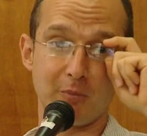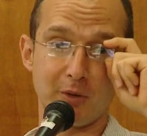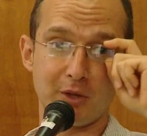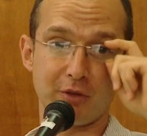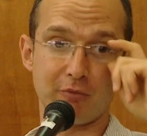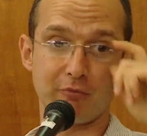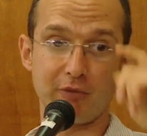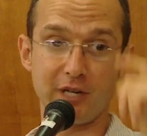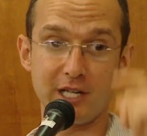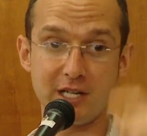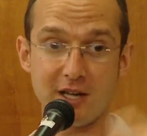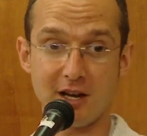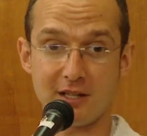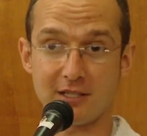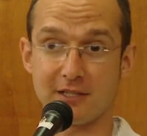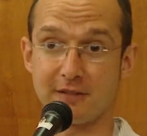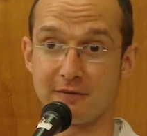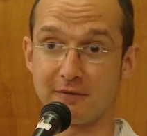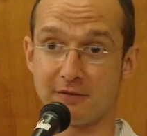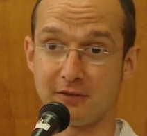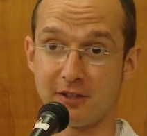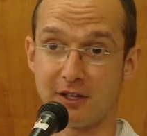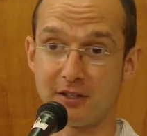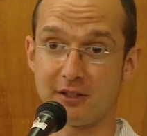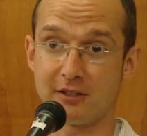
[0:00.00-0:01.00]
with Redux and
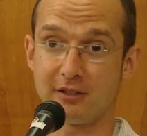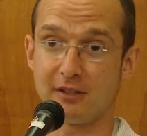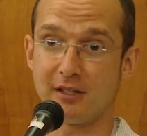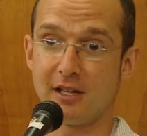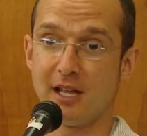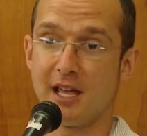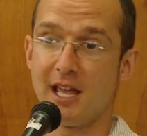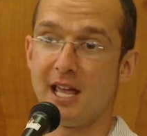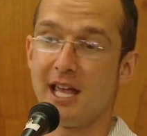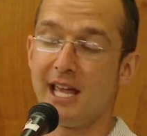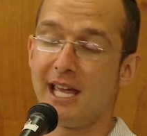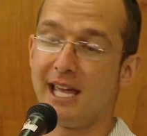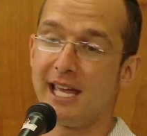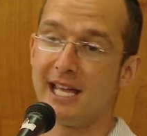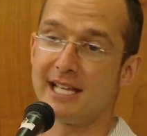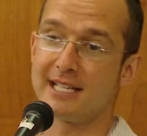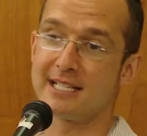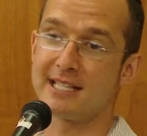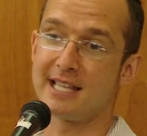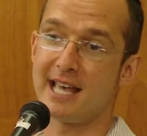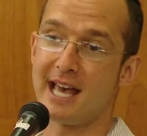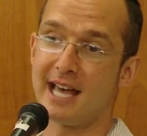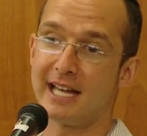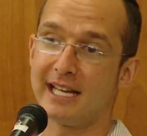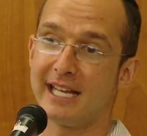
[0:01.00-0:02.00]
Flutter
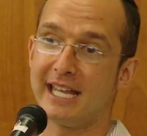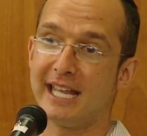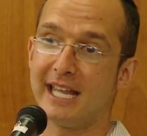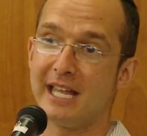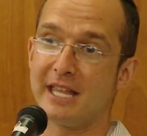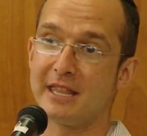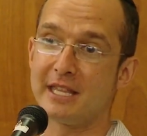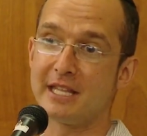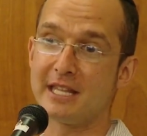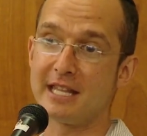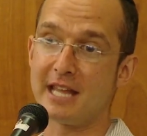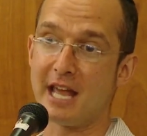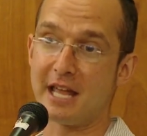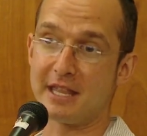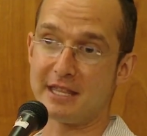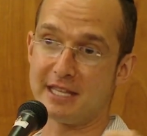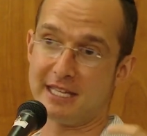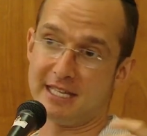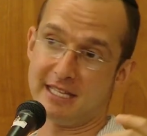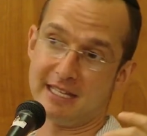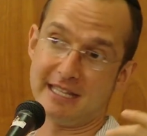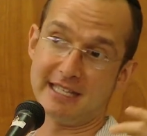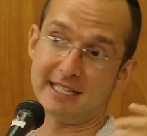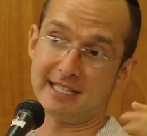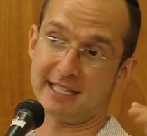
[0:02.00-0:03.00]
is that
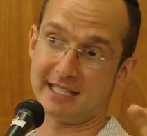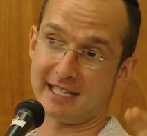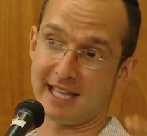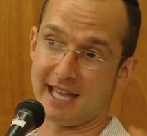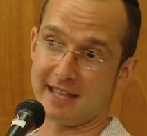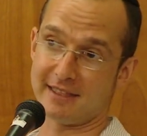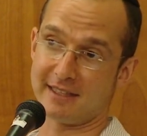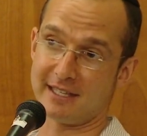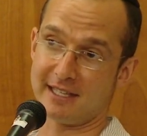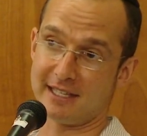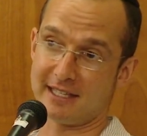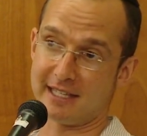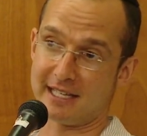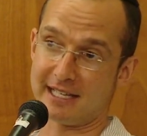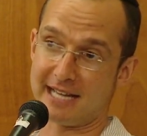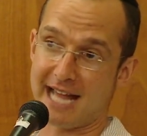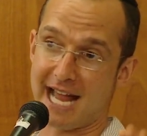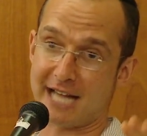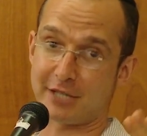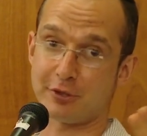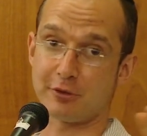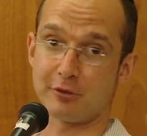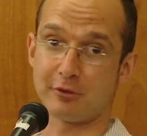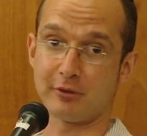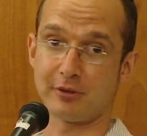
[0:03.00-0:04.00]
this is again the
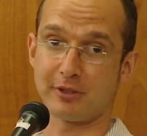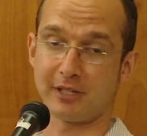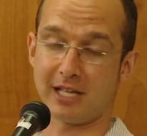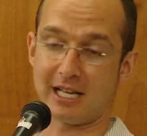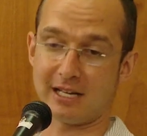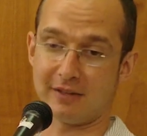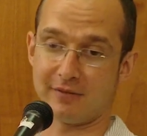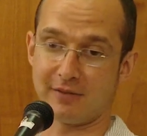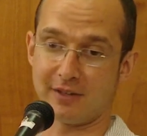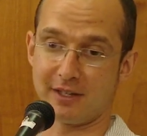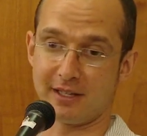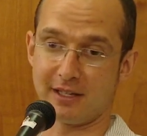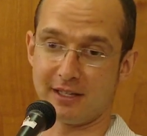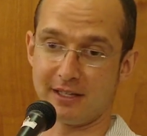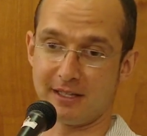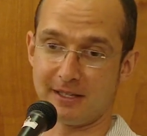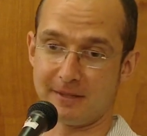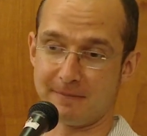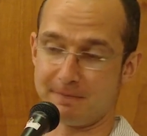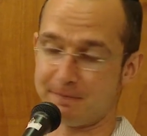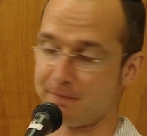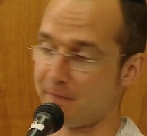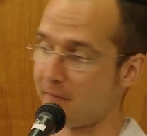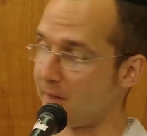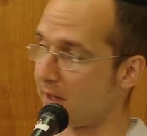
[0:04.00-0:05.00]
natural kind of
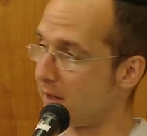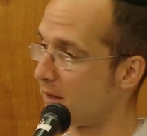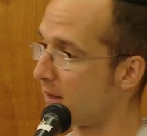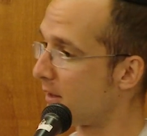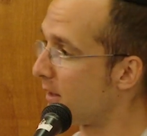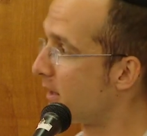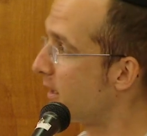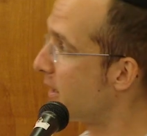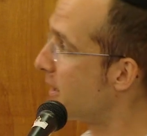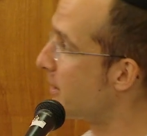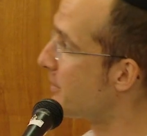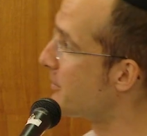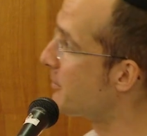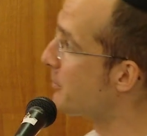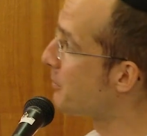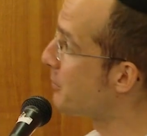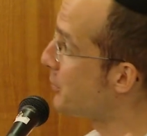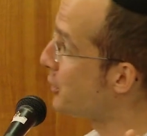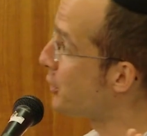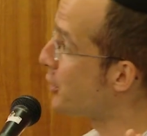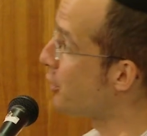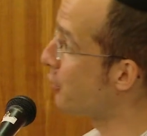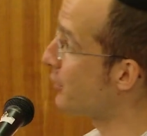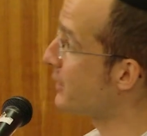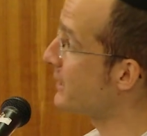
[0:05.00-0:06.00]
the
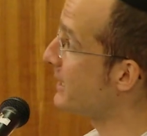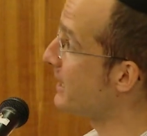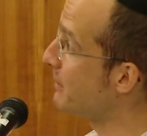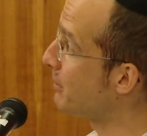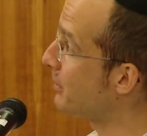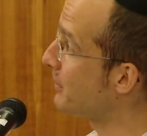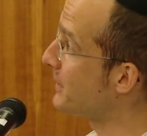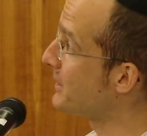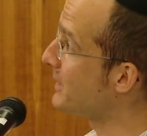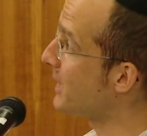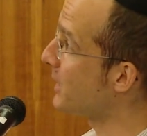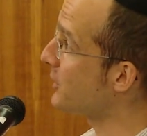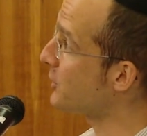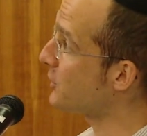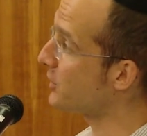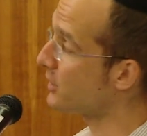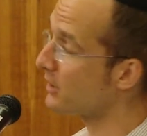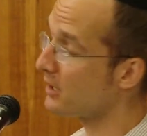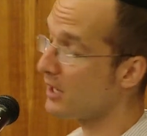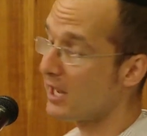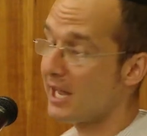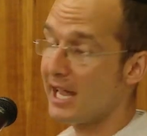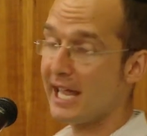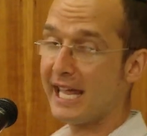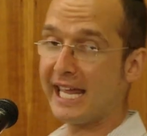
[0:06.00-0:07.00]
purest implementation
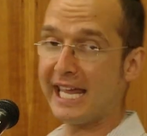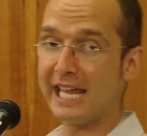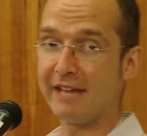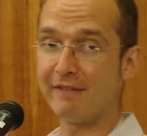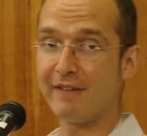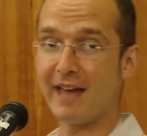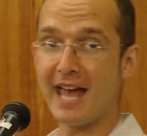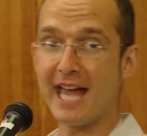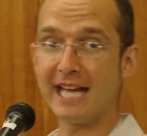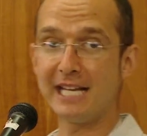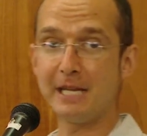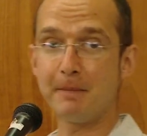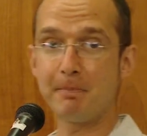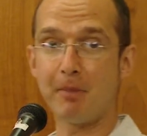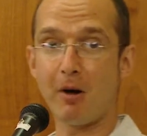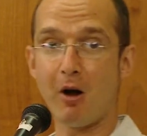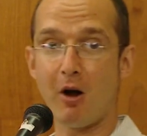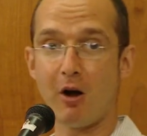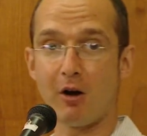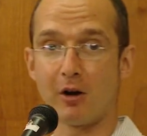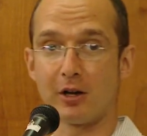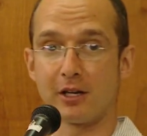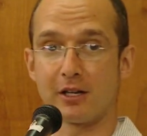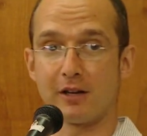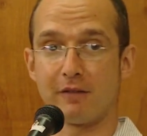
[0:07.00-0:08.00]
if any
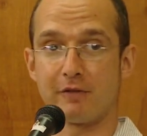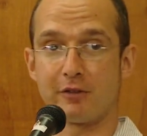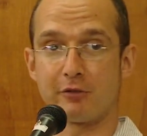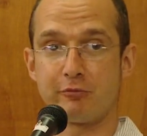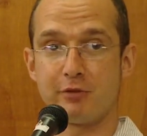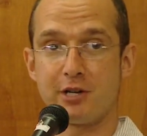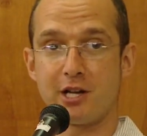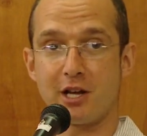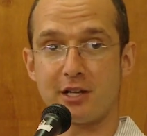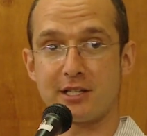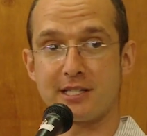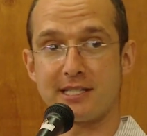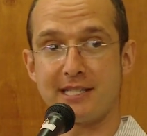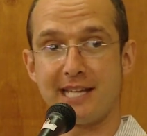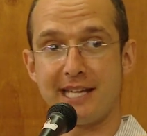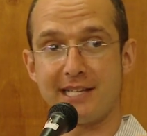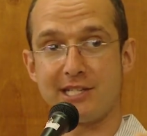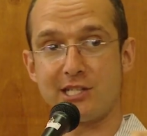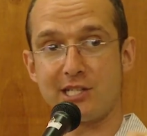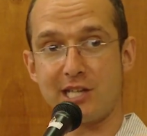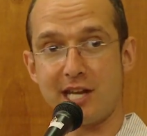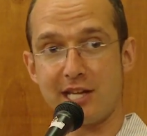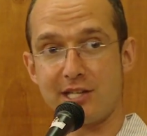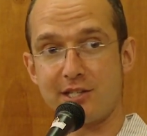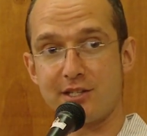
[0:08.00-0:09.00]
part of the Redux state
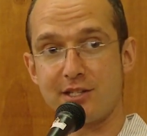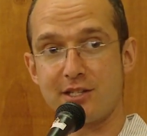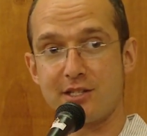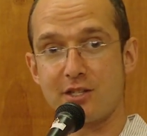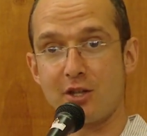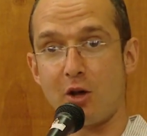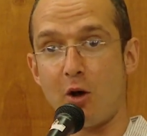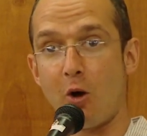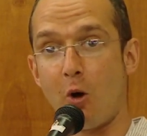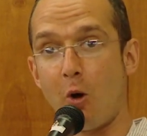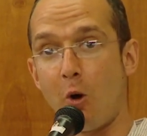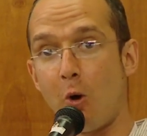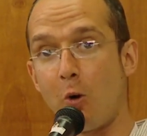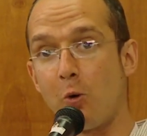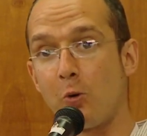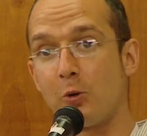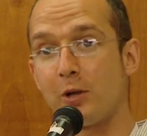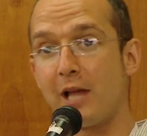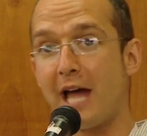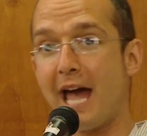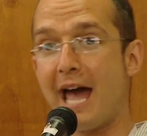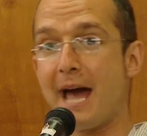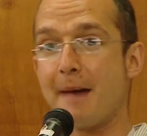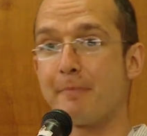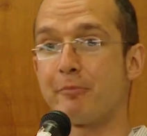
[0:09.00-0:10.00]
changes, the
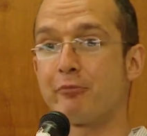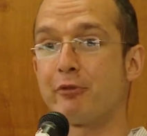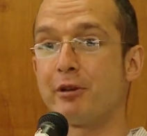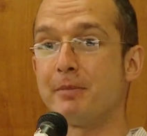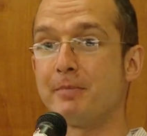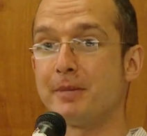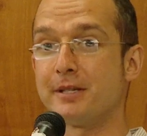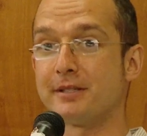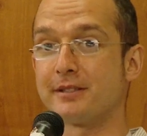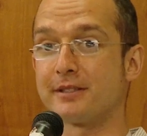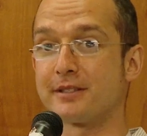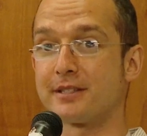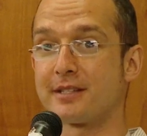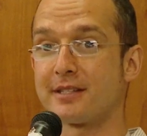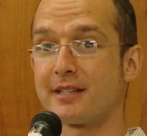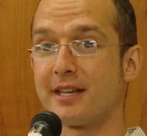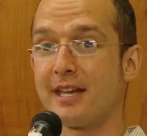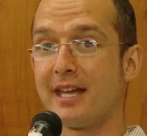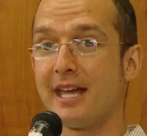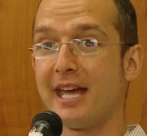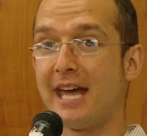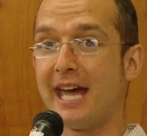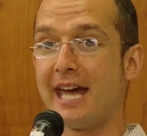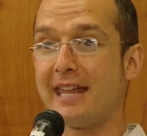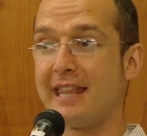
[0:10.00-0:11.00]
whole app rebuilds.
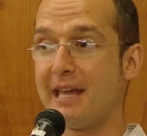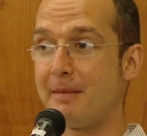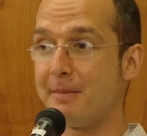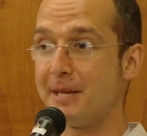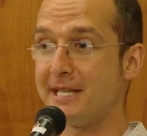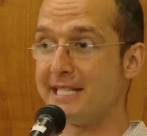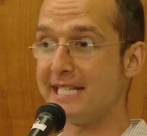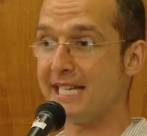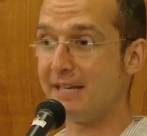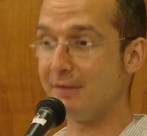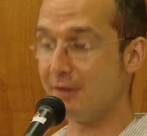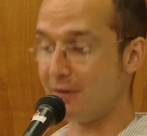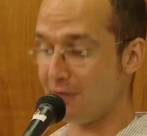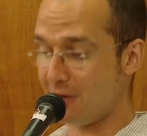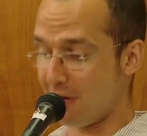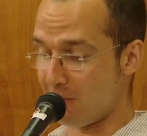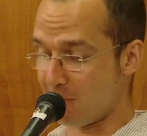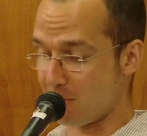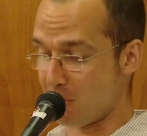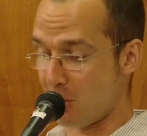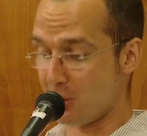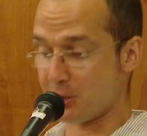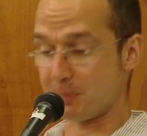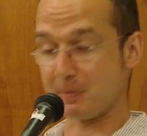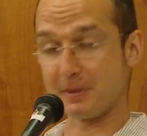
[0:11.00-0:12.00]
And that means even if you have
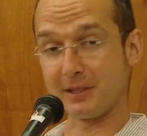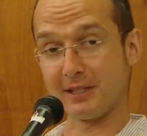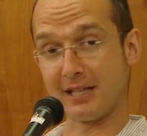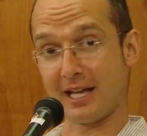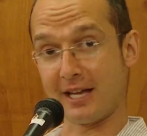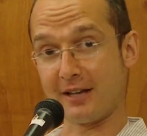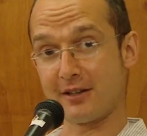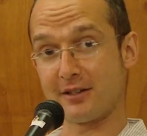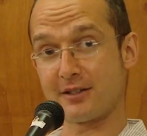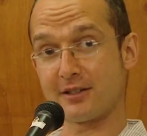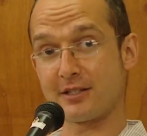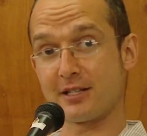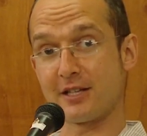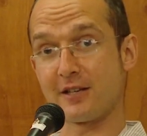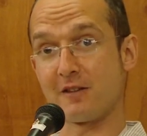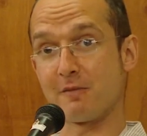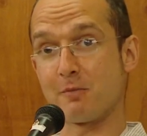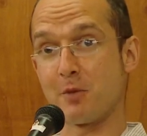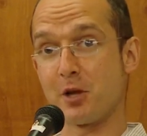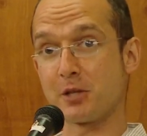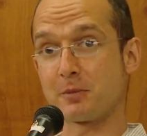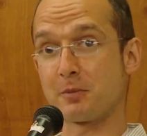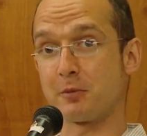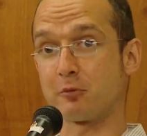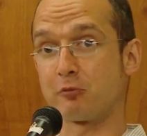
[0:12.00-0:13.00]
multiple layers and you have
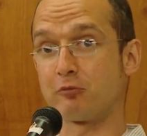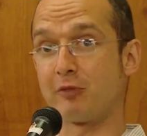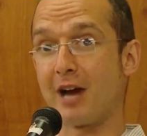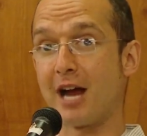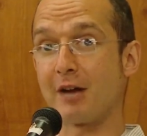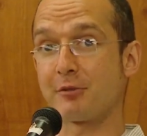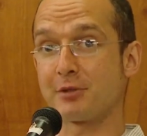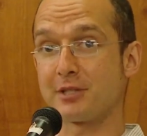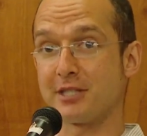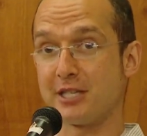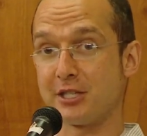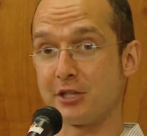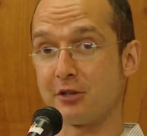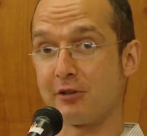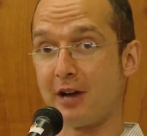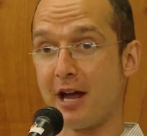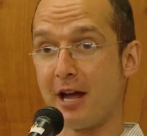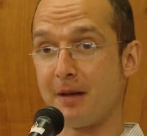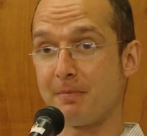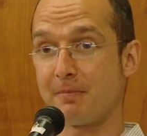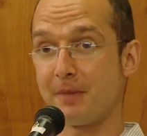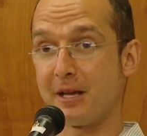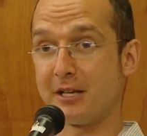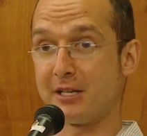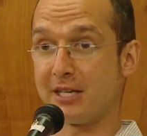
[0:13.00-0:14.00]
multiple routes in your
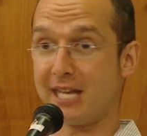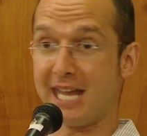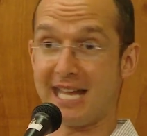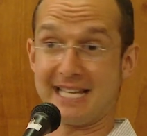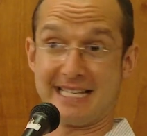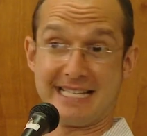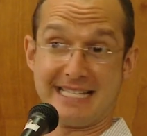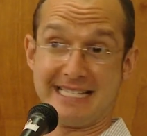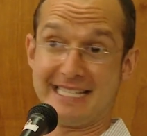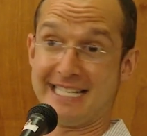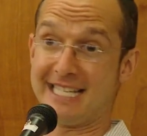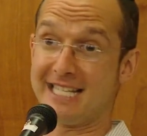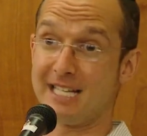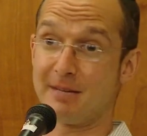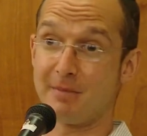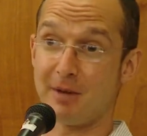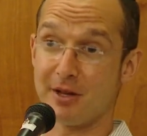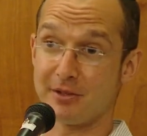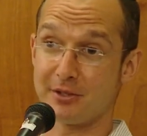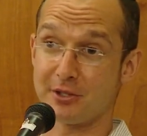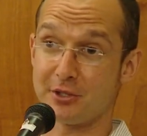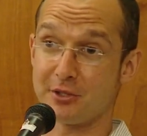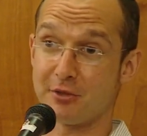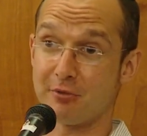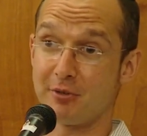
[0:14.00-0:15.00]
app and you can't see them
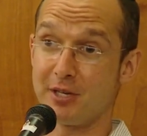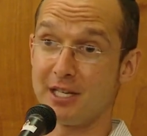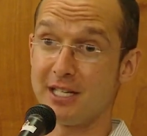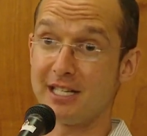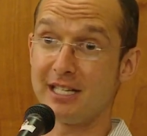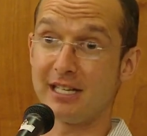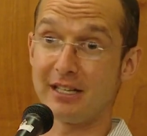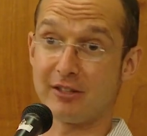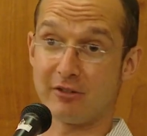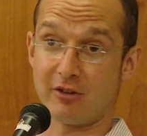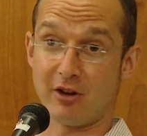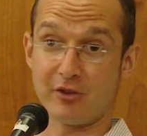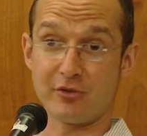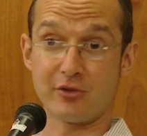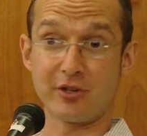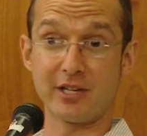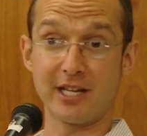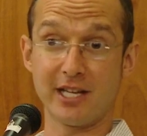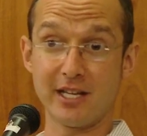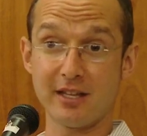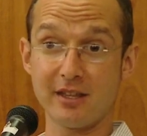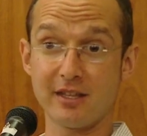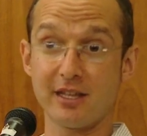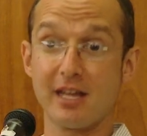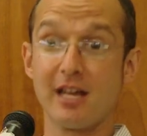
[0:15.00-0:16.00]
on the screen and they're
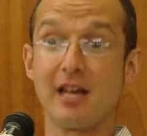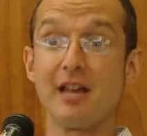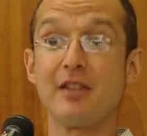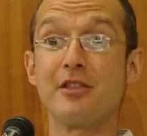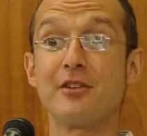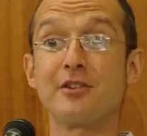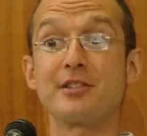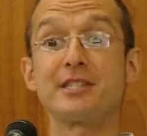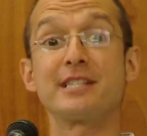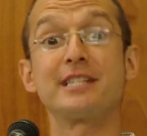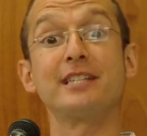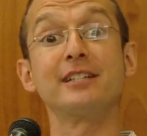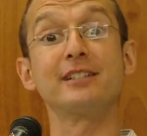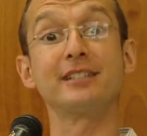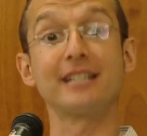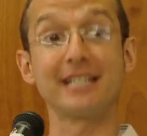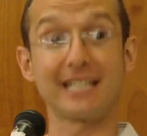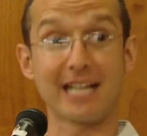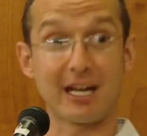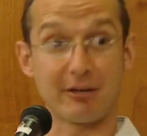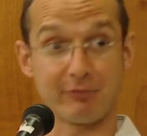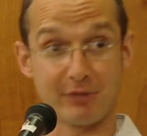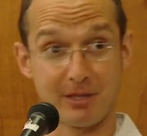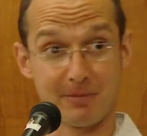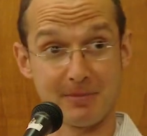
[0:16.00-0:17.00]
underneath, they're still going to
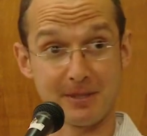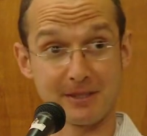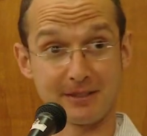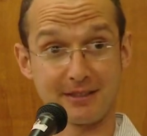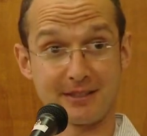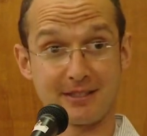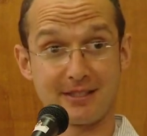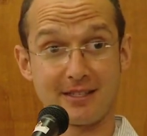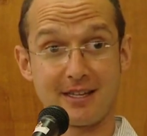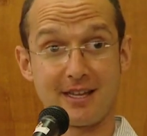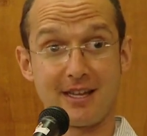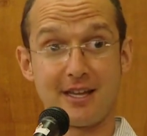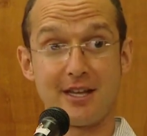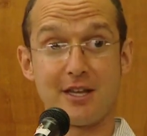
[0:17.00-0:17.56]
get rebuilt.